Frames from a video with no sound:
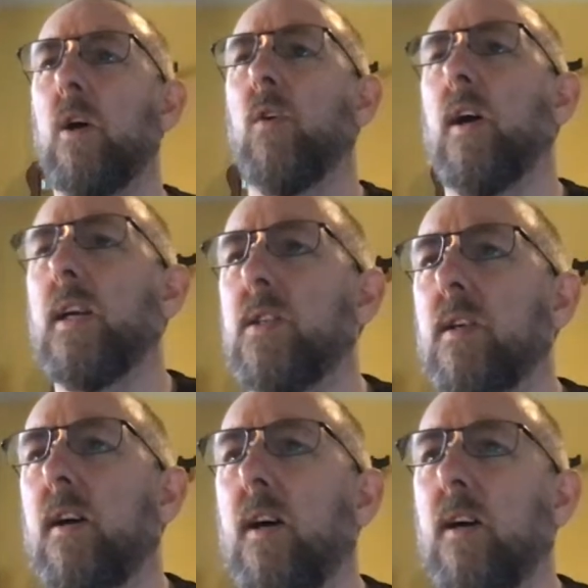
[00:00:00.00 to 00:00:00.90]
Right.
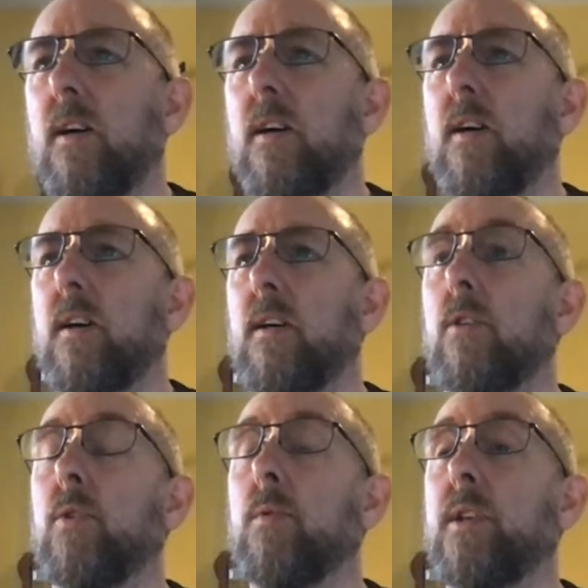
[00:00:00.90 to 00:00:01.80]

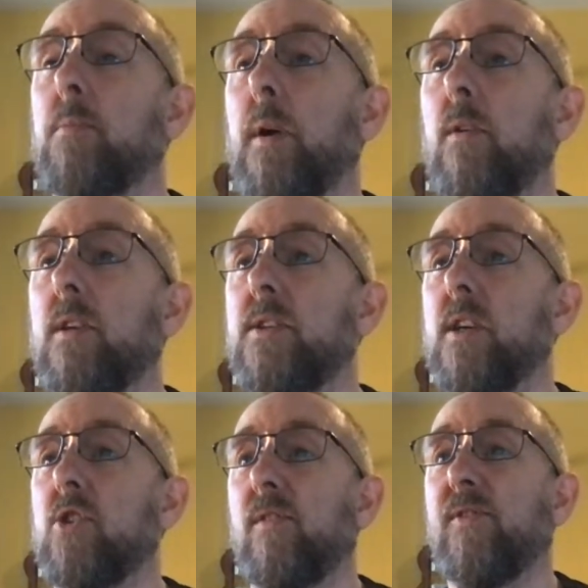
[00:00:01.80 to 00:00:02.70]
Someone says apparently it's
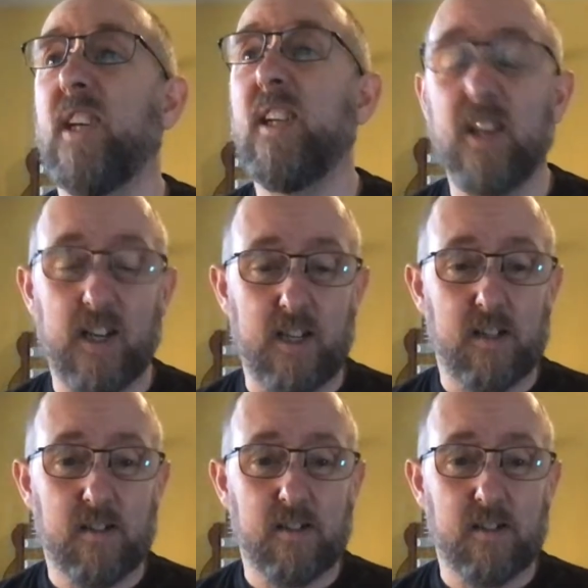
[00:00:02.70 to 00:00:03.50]
National Tea Day.